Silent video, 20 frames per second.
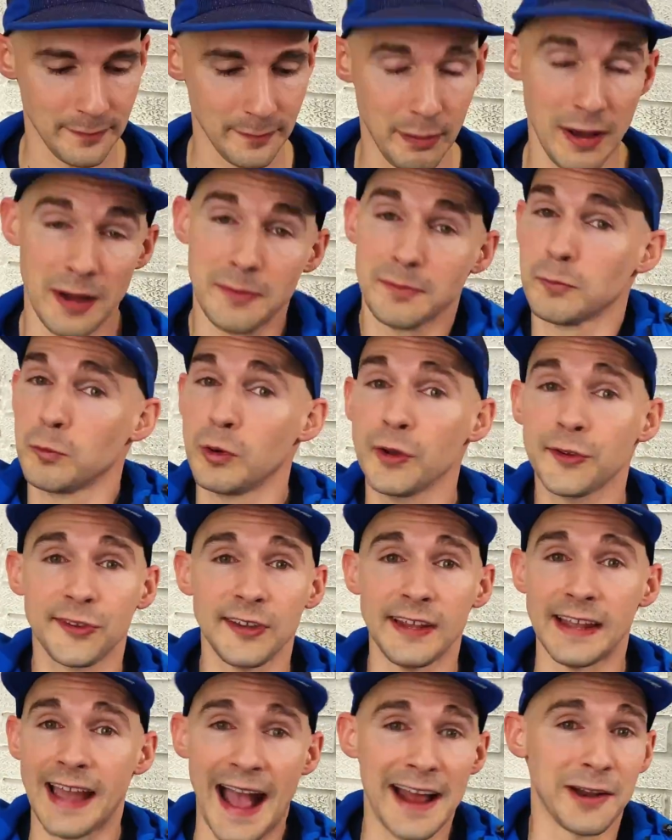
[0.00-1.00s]
But we'll
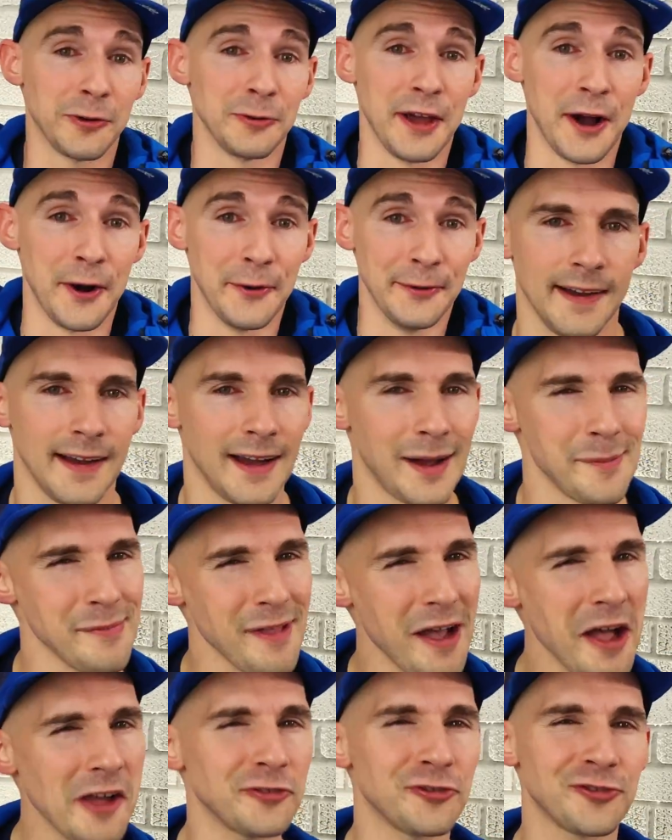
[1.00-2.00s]
see. I don't know. I'm
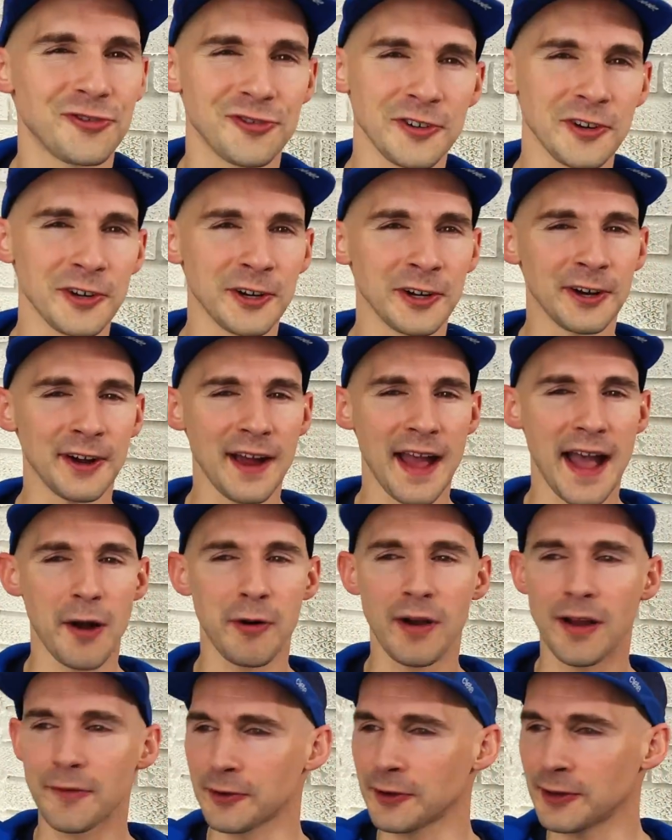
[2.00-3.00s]
not sure,
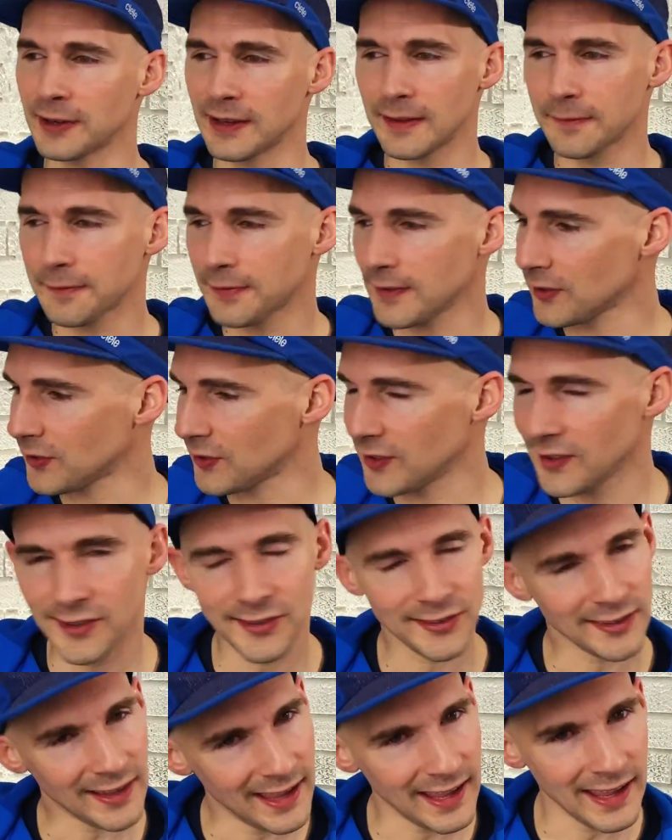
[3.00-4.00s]
however, if this
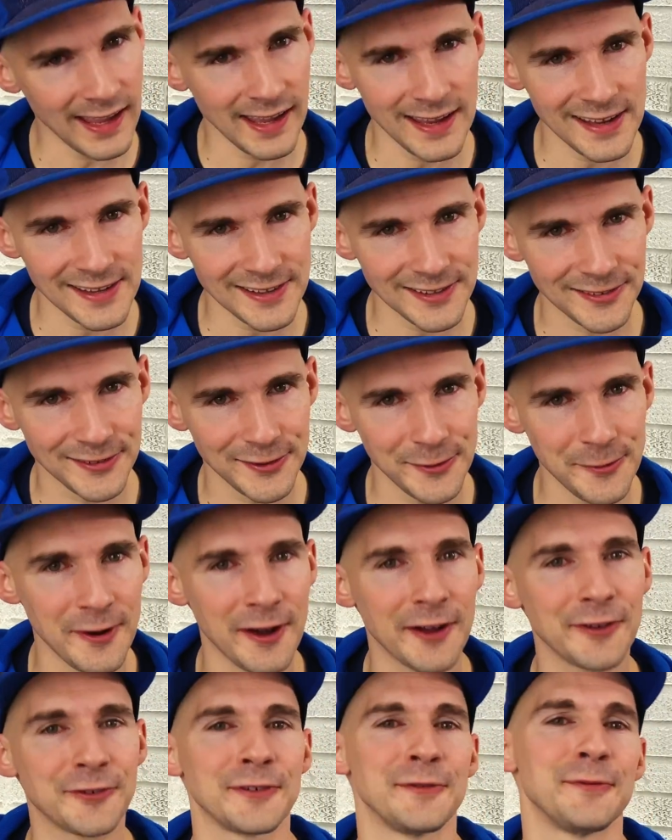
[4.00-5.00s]
is a
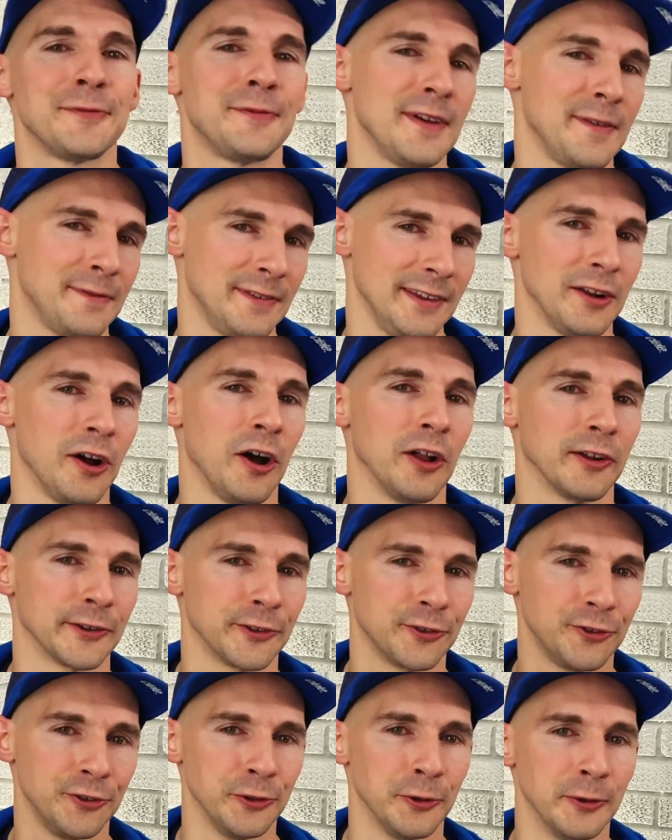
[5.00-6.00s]
$250
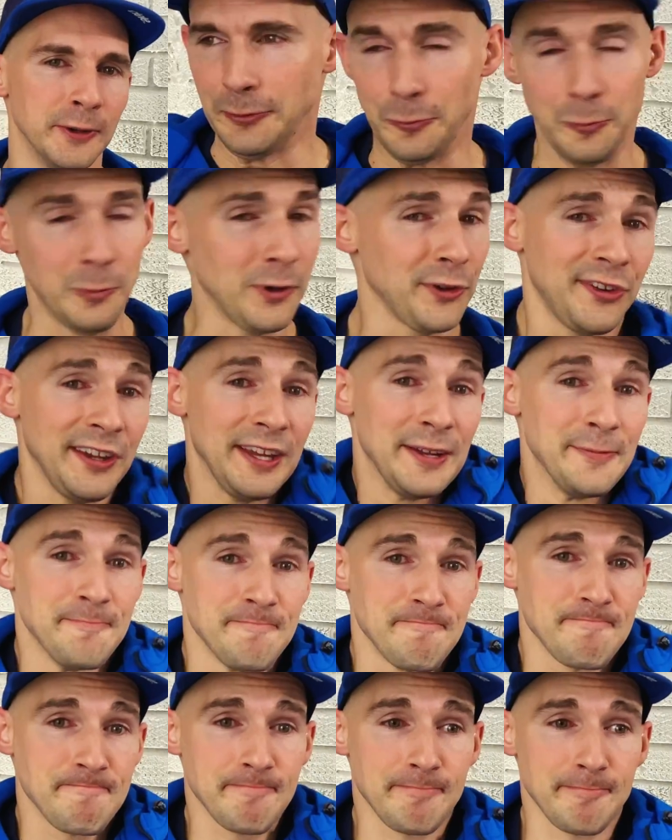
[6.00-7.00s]
shoe. We'll see.
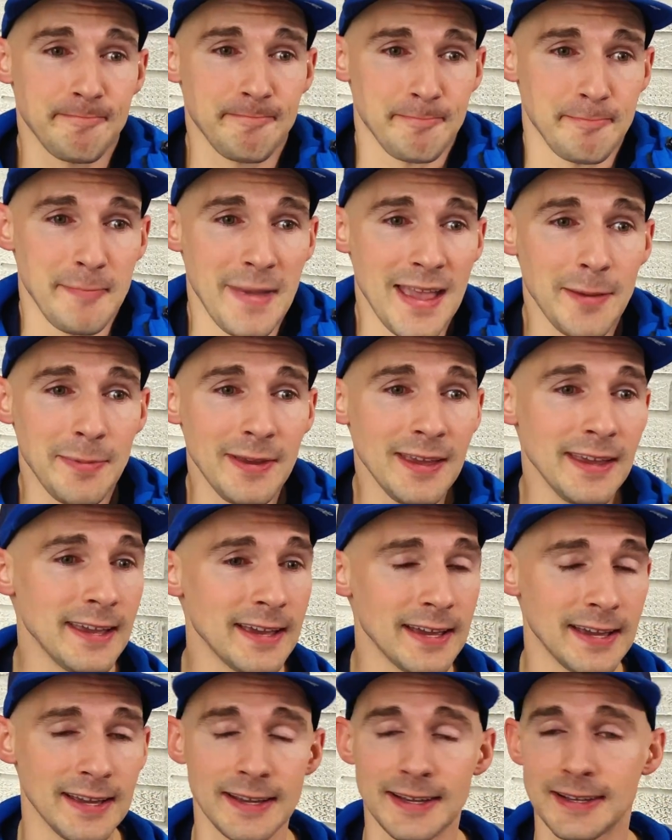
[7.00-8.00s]

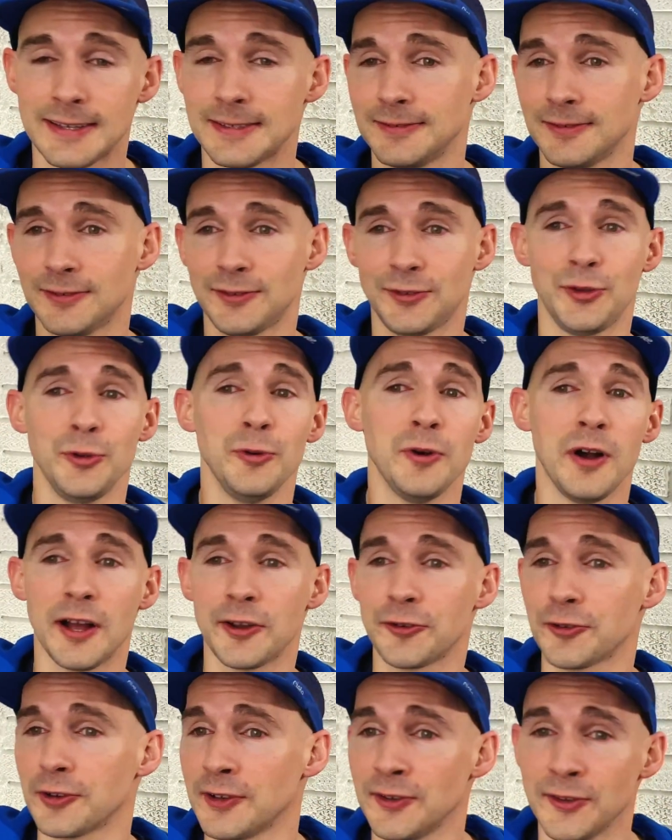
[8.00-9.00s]
Maybe
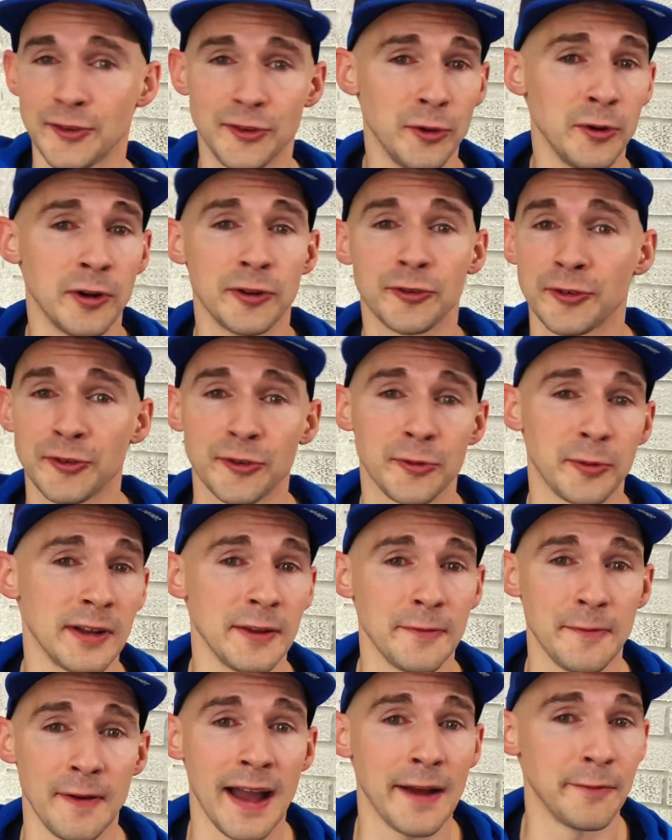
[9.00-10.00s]
$200 and
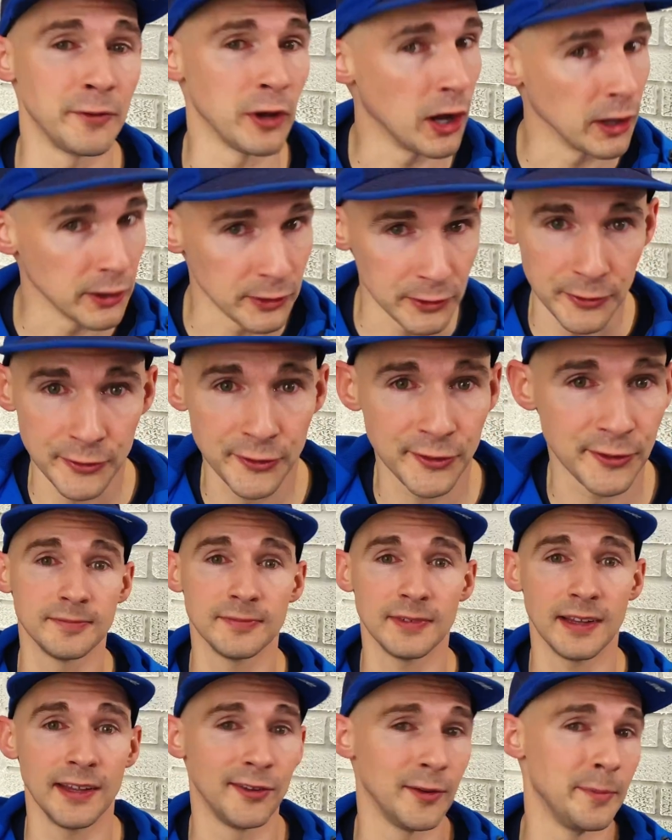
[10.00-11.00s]
$225
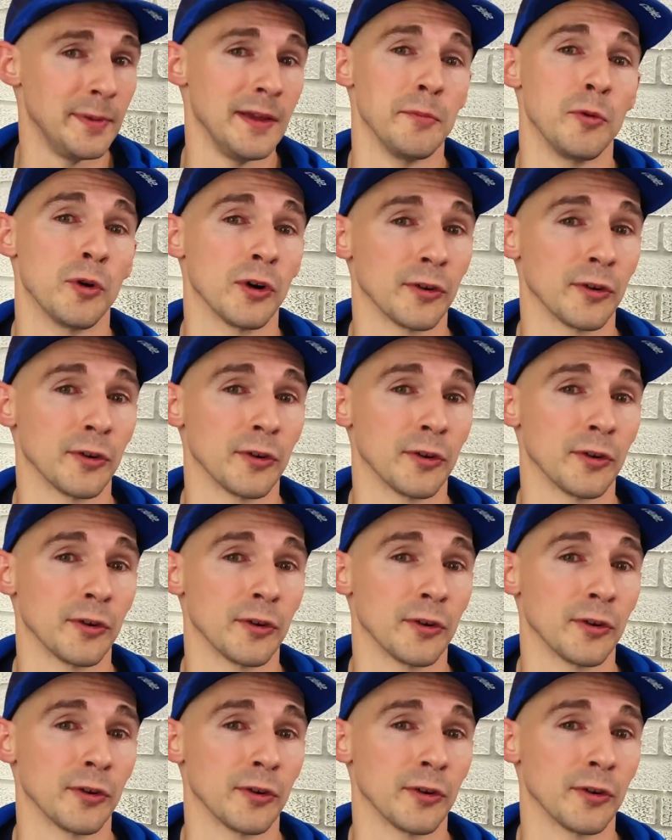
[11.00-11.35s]
is a bit more